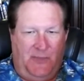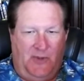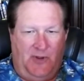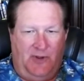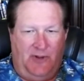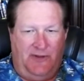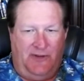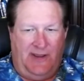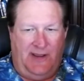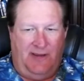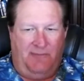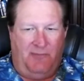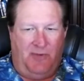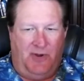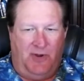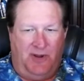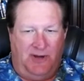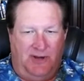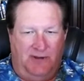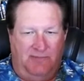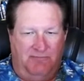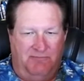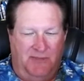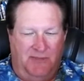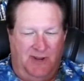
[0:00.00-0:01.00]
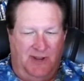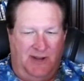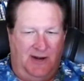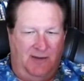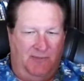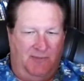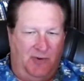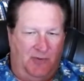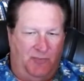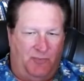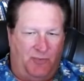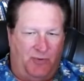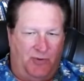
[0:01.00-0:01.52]
all that money,
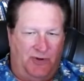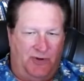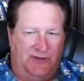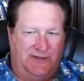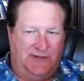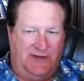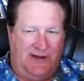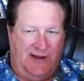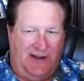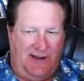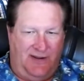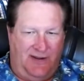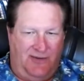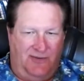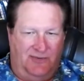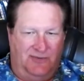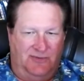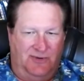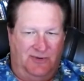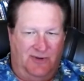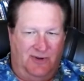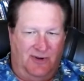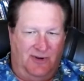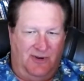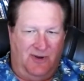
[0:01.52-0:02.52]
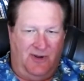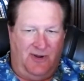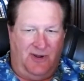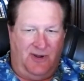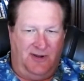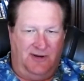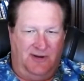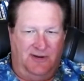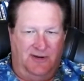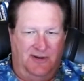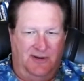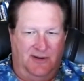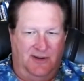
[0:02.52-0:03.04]
and I'm going to put it down
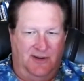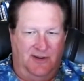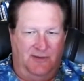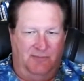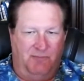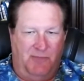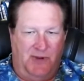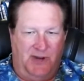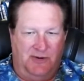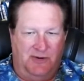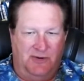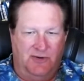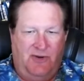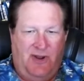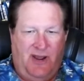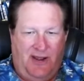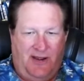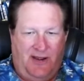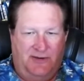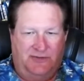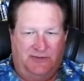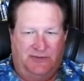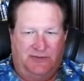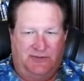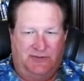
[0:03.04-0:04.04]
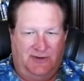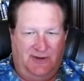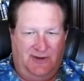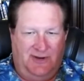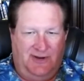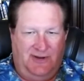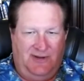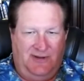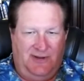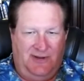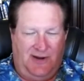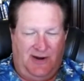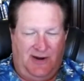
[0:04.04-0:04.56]
on my new house that
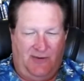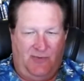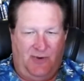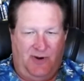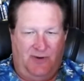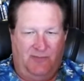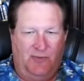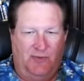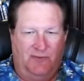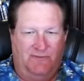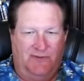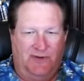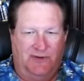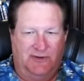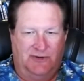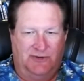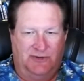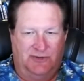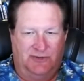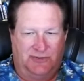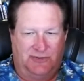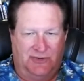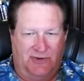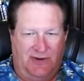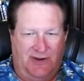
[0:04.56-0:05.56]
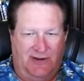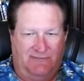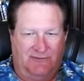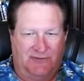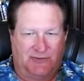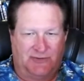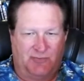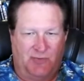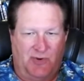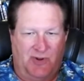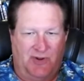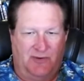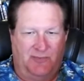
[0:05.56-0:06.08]
I want to move into so I
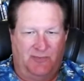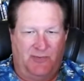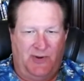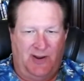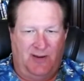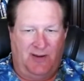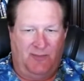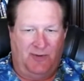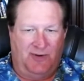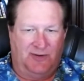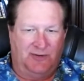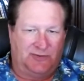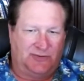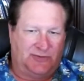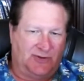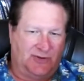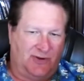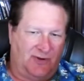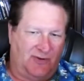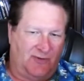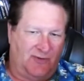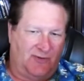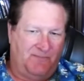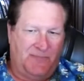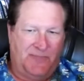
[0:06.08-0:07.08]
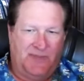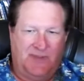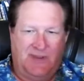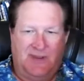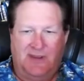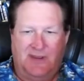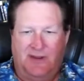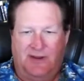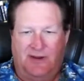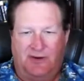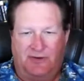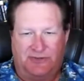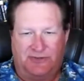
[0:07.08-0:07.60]
have a smaller payment. So
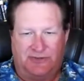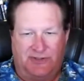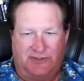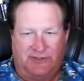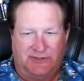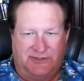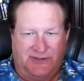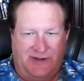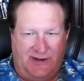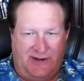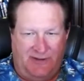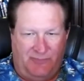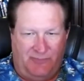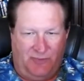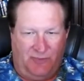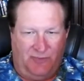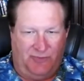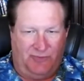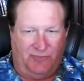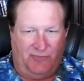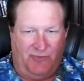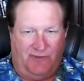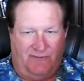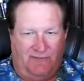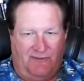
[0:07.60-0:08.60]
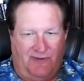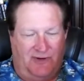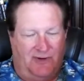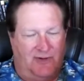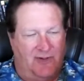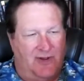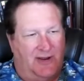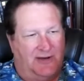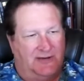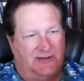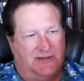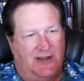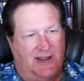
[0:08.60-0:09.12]
here's an example with one of our
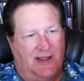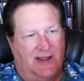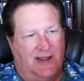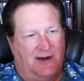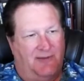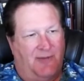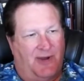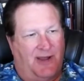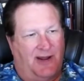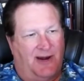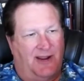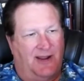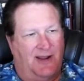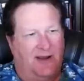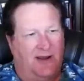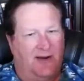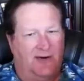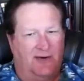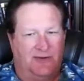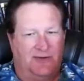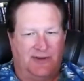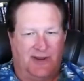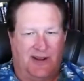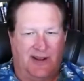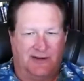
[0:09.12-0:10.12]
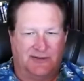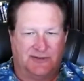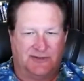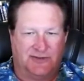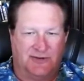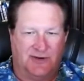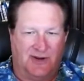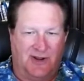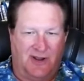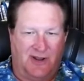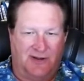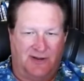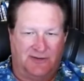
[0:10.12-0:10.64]
clients. He had about
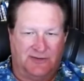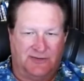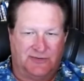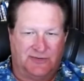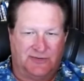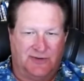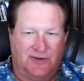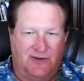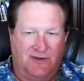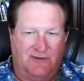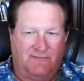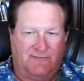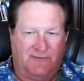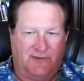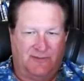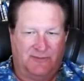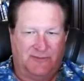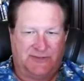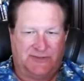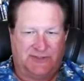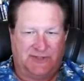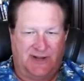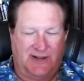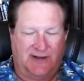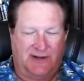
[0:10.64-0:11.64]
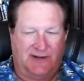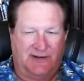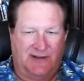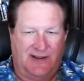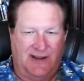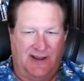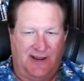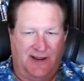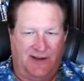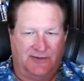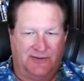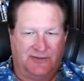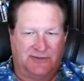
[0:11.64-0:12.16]
$800,000 from the sale of the
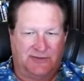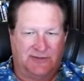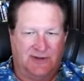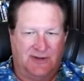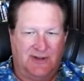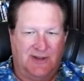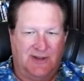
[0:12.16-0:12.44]
house,